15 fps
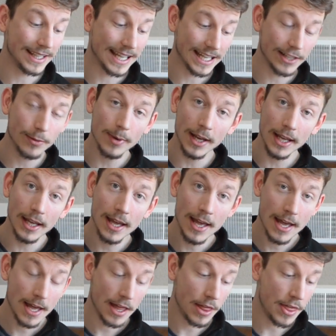Getaway
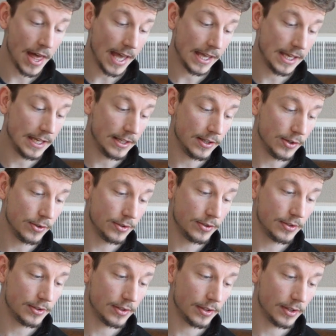that he used